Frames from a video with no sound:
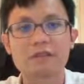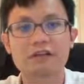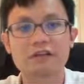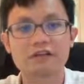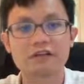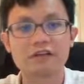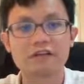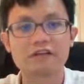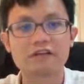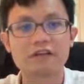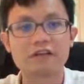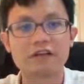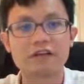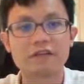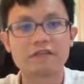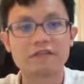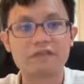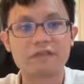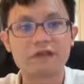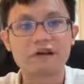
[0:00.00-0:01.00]
So
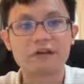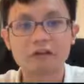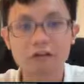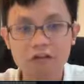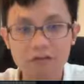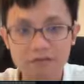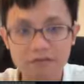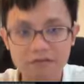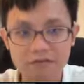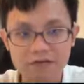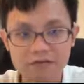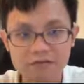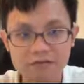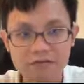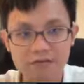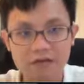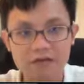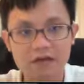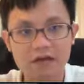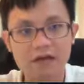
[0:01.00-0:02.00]
if the hole becomes
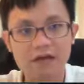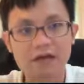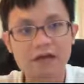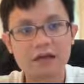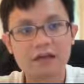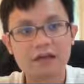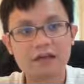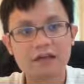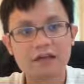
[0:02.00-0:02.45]
smaller,